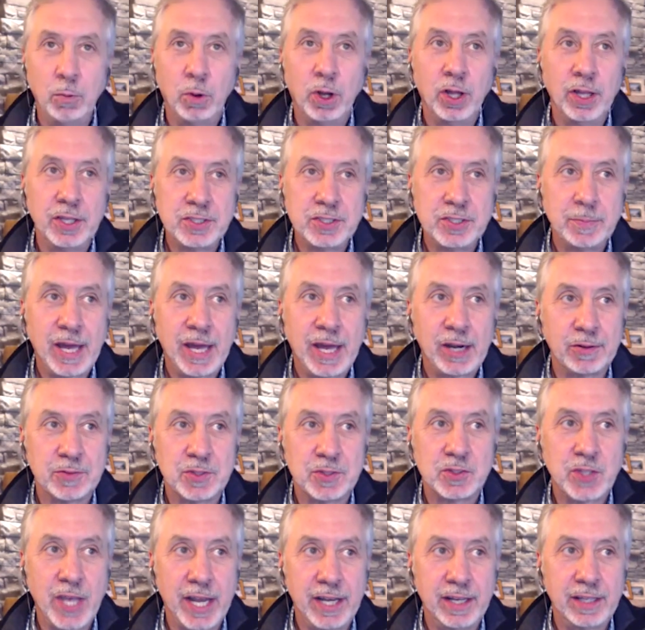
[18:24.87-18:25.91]
Well, it's a matter of
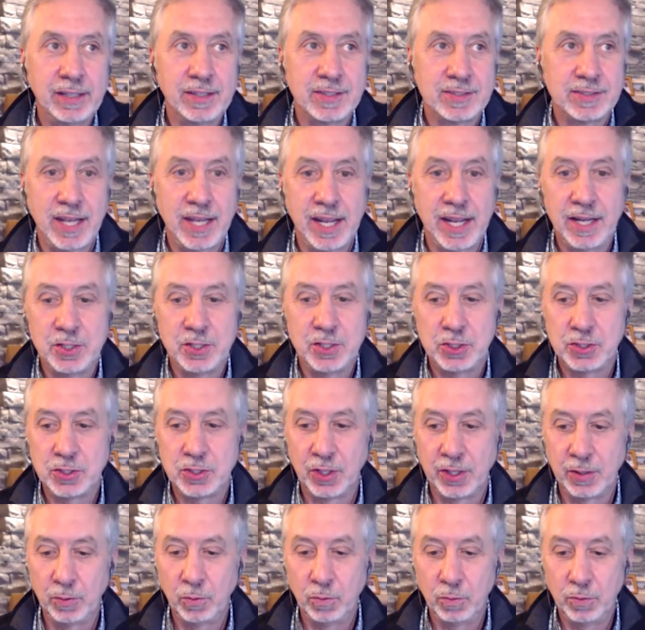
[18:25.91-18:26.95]
setting the stage
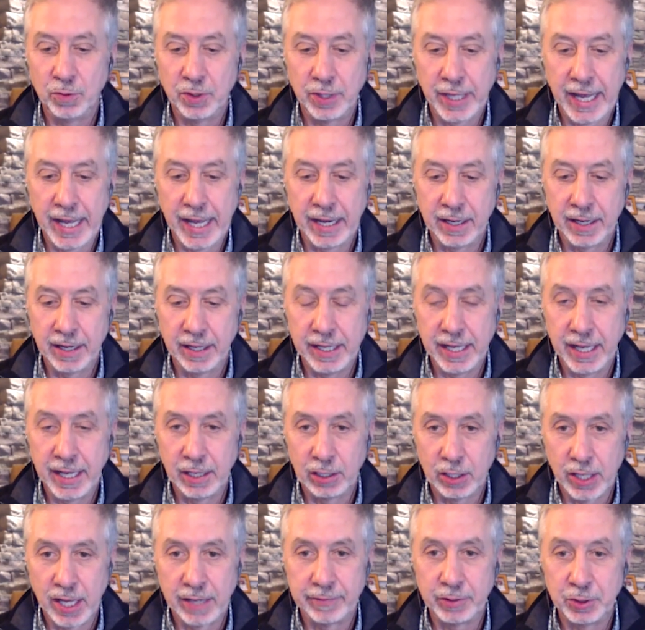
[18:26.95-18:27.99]
so that that again, a
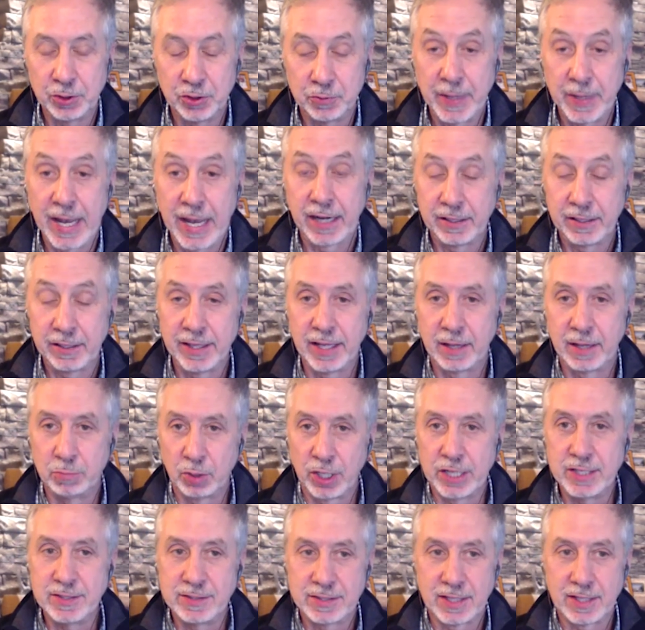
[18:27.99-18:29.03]
lot of it goes back to that
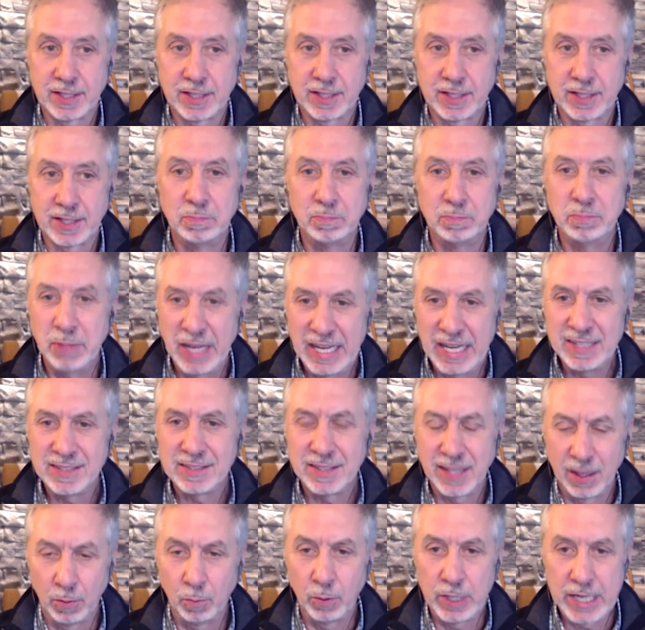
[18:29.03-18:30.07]
brain science base
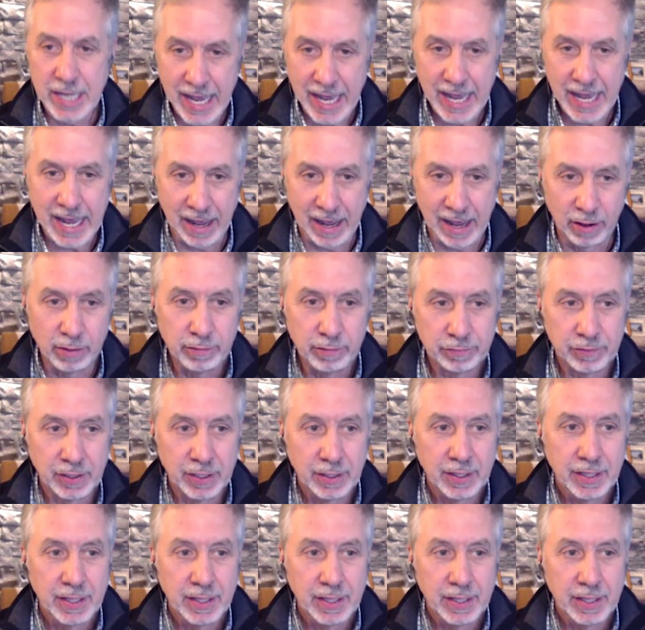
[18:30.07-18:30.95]
that we have.